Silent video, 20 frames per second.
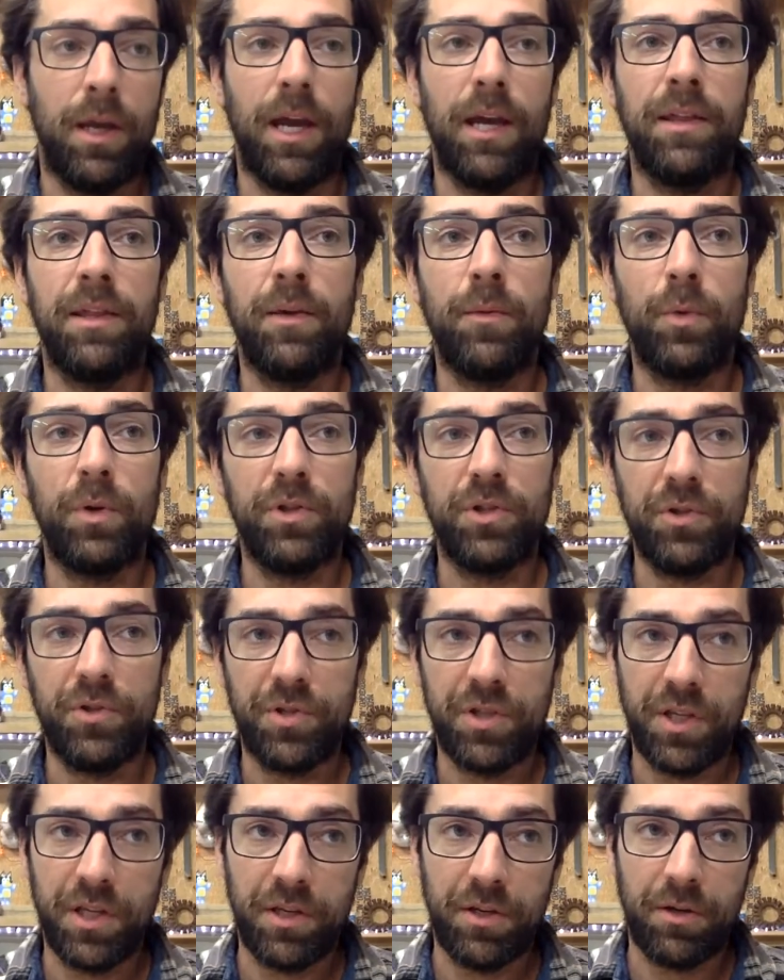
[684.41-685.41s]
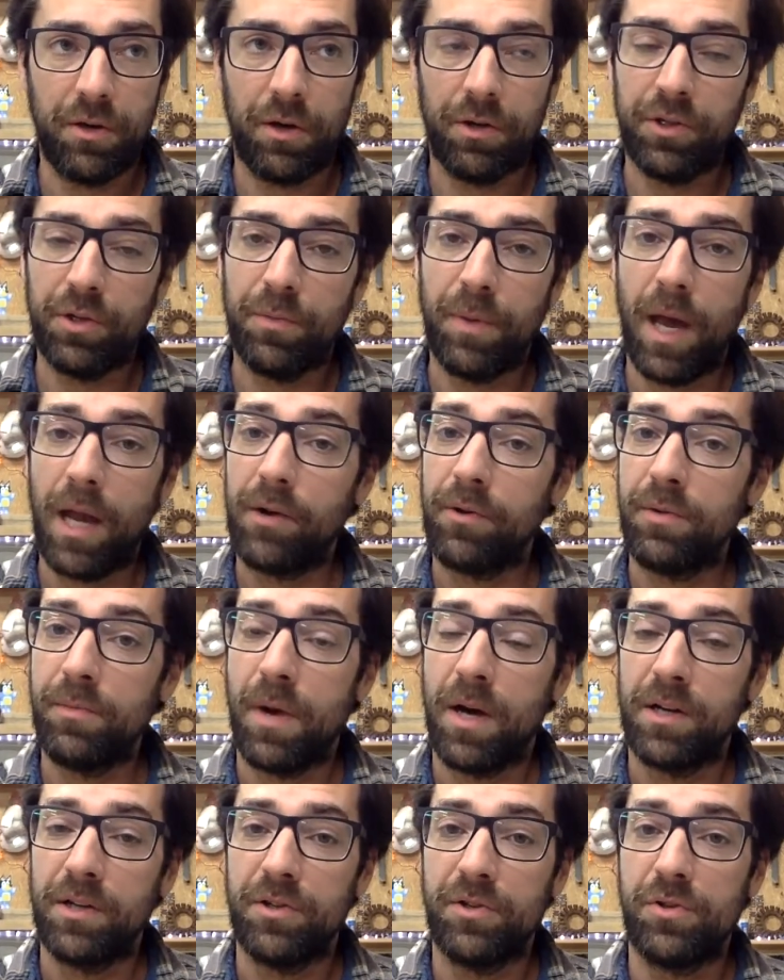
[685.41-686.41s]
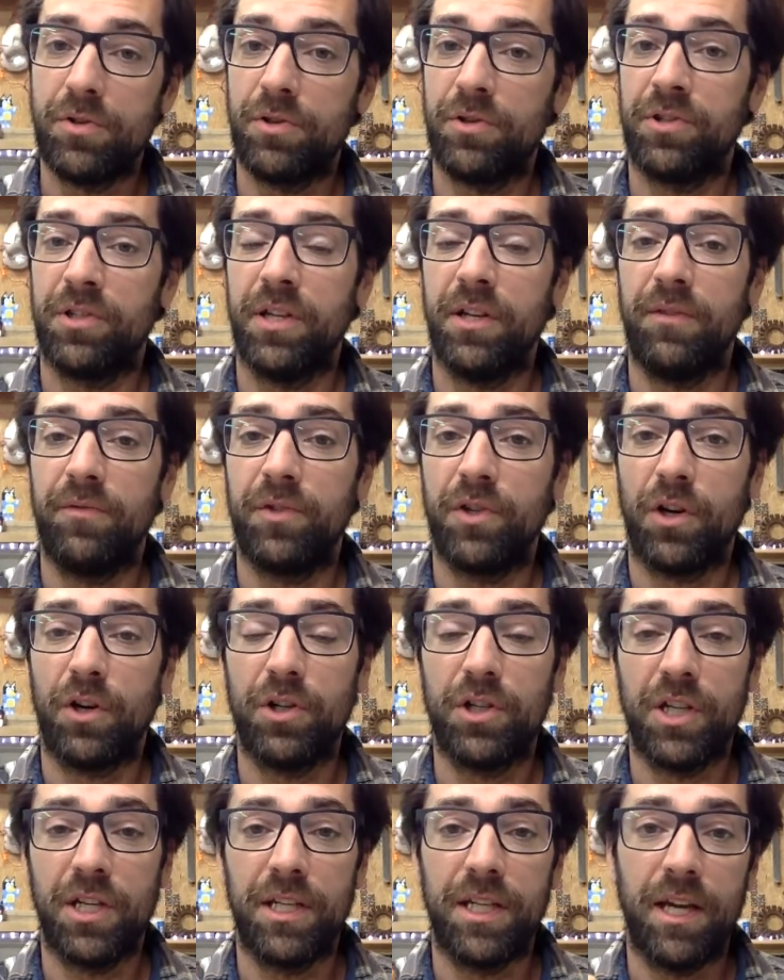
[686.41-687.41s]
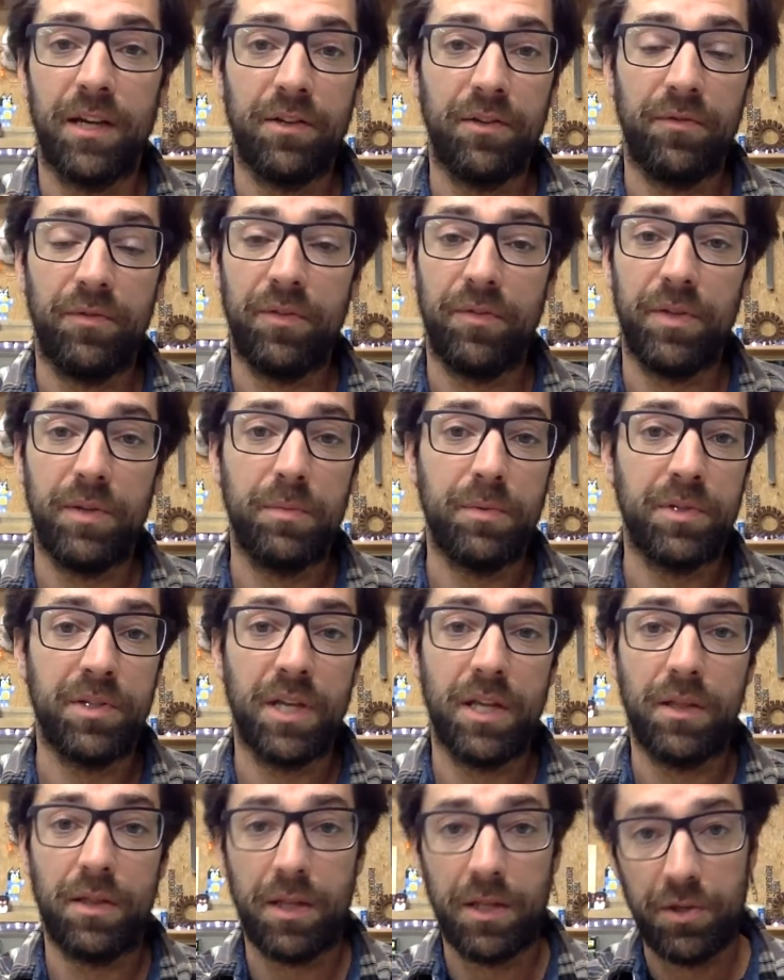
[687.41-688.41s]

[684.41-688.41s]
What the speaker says: And then once you see on your battery monitor your state of charge get down to 50%,